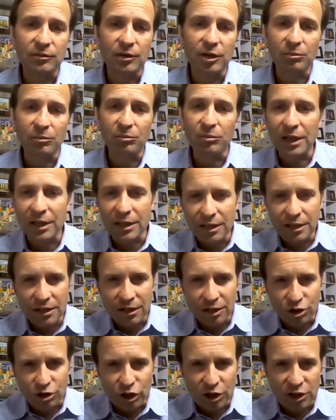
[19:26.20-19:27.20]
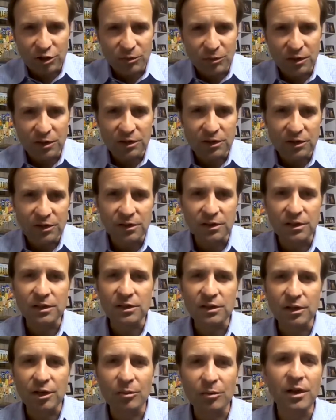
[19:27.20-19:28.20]
making adjustments.
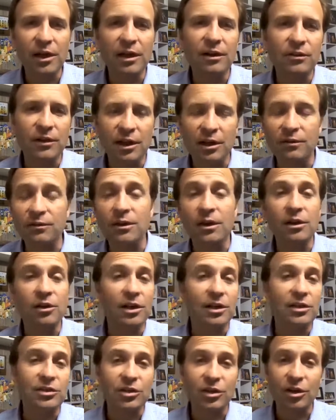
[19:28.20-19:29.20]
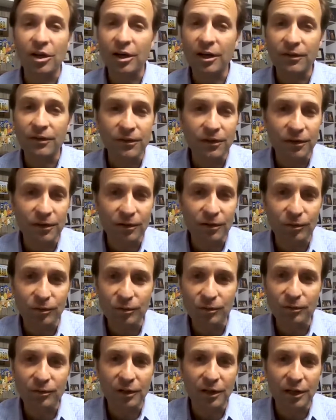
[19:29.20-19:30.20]
Some have kind of dusted off the
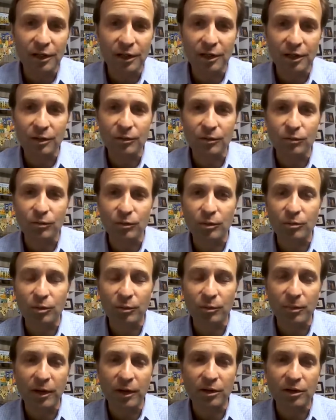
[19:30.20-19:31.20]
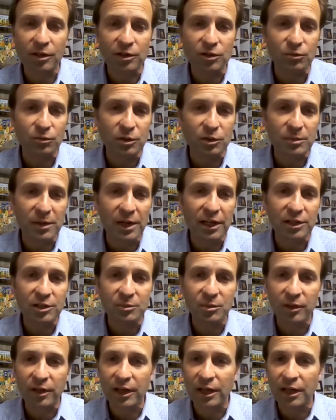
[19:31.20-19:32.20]
old preparedness and response
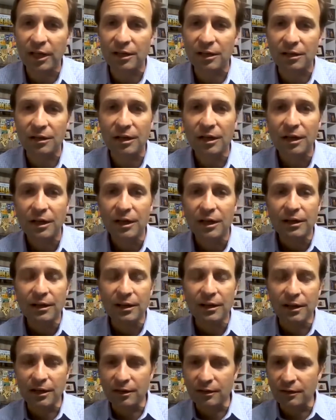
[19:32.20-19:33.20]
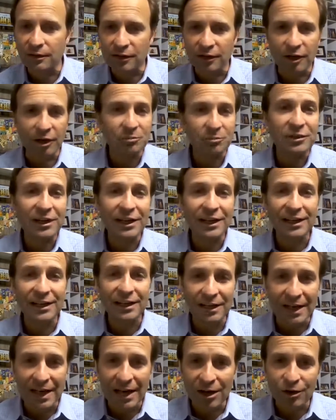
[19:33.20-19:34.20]
plan and updating it
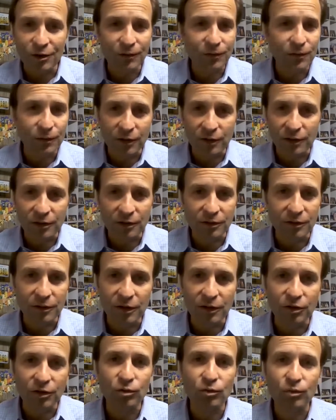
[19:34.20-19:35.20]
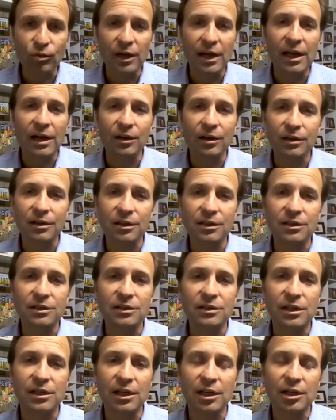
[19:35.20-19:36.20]
now for the new
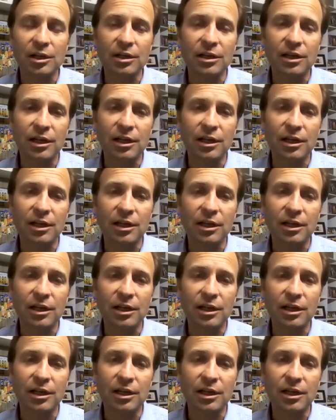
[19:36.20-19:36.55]
realities and